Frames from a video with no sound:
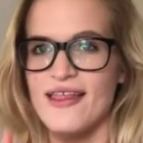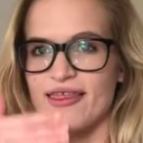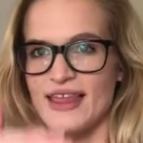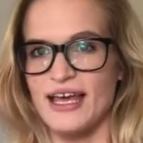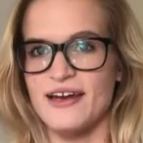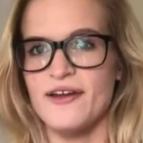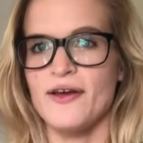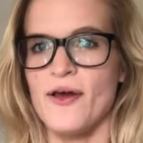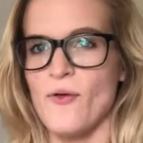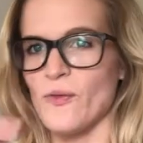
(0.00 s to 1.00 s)
Then
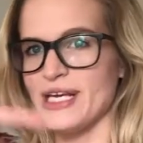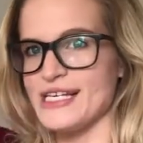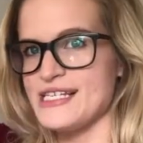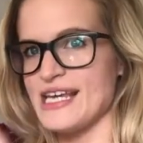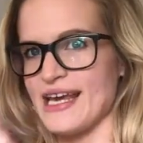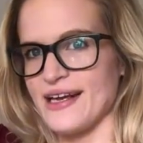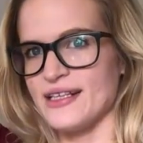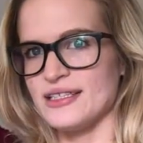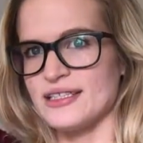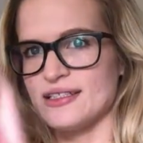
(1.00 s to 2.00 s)
we
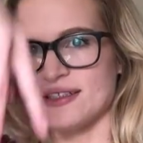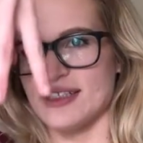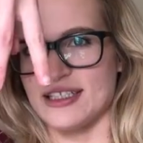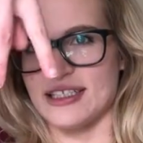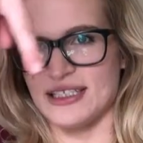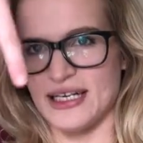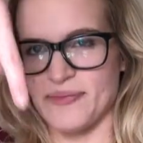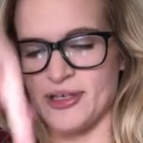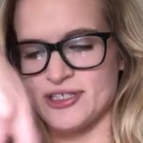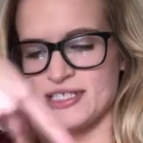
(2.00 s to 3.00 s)
danced, so it's like a
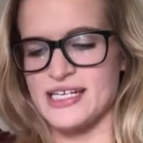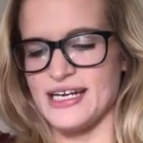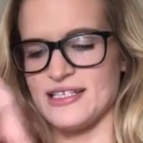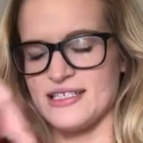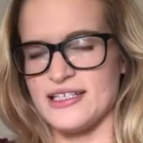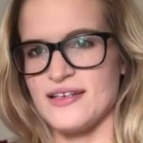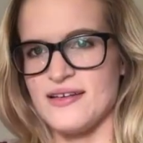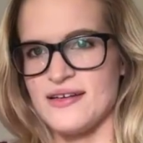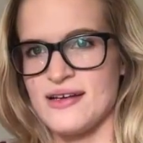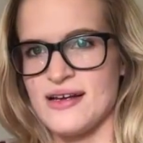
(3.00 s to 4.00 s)
person
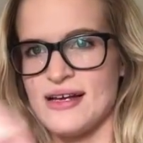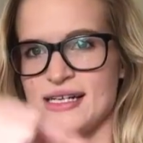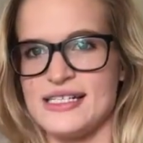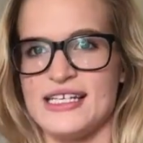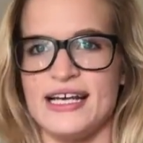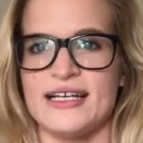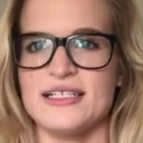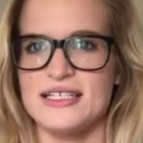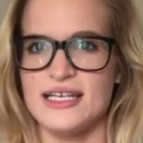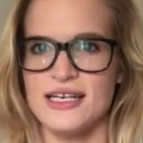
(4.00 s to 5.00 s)
dancing.
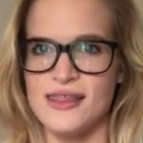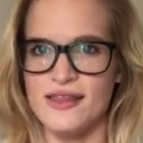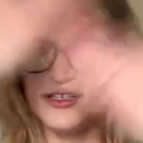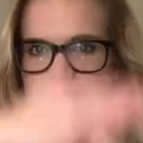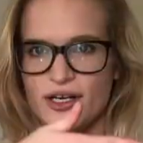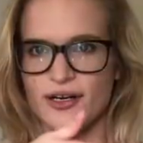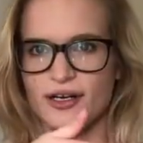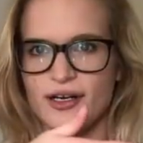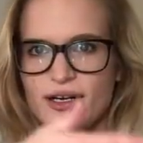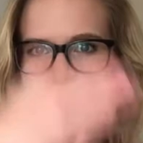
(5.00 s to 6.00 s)
Danced in the
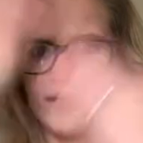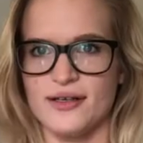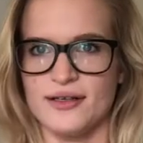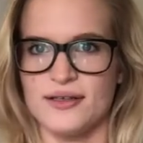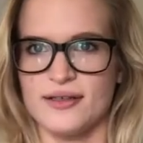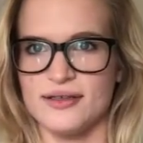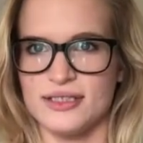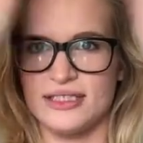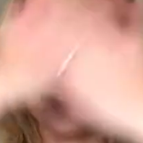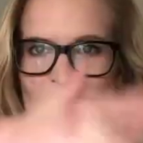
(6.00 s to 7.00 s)
dark
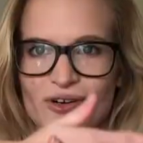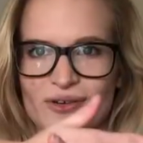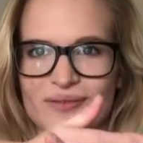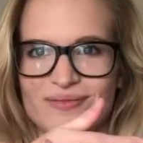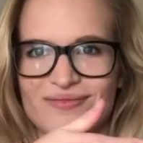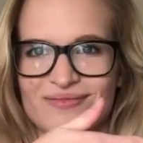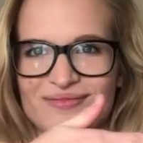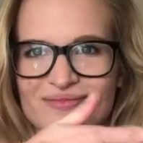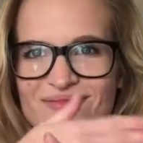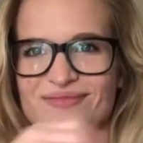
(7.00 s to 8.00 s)
Just show,
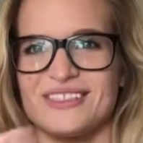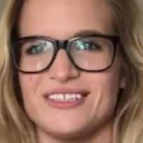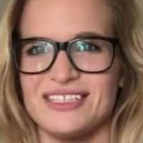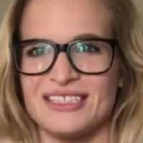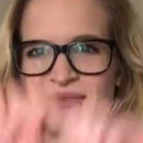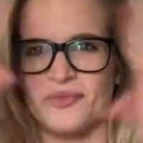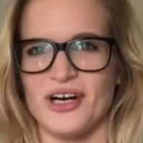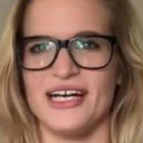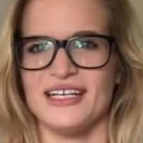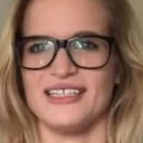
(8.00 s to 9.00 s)
so this is
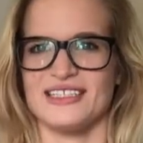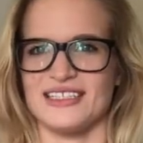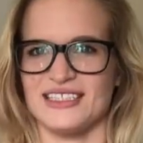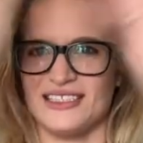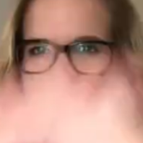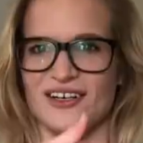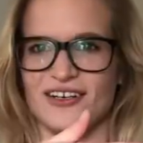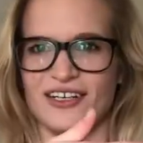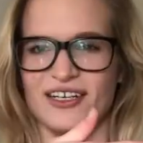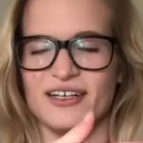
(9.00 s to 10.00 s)
bright and this is
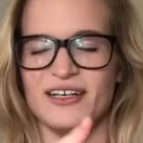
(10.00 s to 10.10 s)
dark.